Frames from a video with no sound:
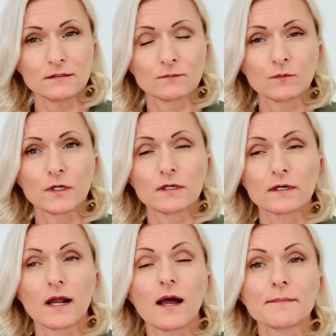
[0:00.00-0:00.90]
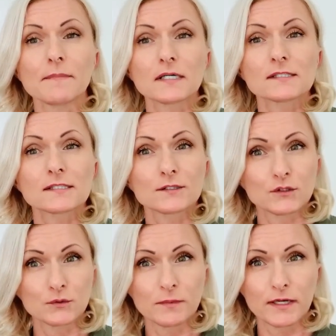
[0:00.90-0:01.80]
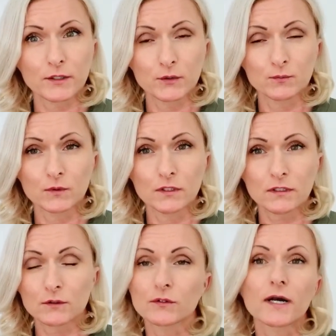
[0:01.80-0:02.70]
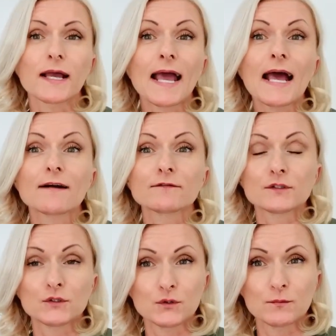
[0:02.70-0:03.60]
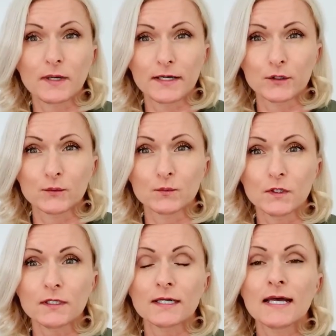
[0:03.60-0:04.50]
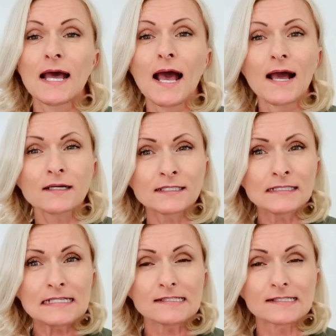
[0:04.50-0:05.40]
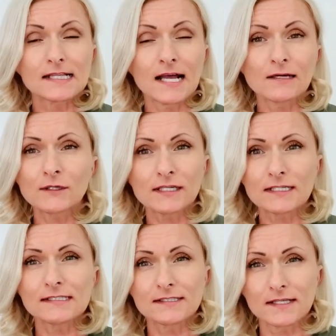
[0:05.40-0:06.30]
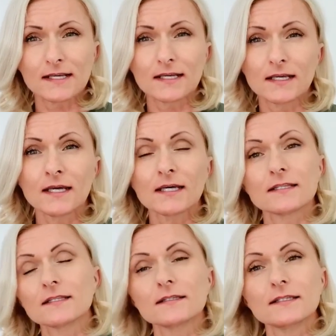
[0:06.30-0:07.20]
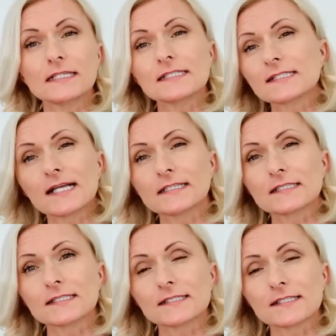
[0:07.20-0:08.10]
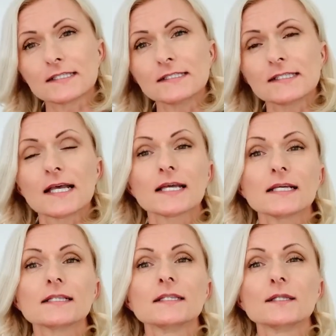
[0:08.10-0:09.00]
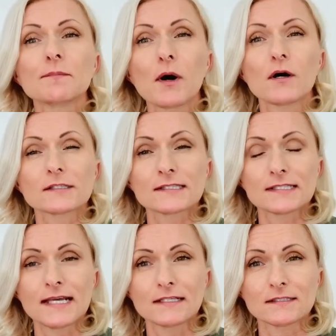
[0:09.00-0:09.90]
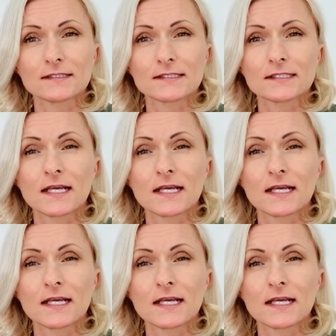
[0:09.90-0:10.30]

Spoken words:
where I must do my homework or I have to do my homework, how can I say these sentences in the past tense?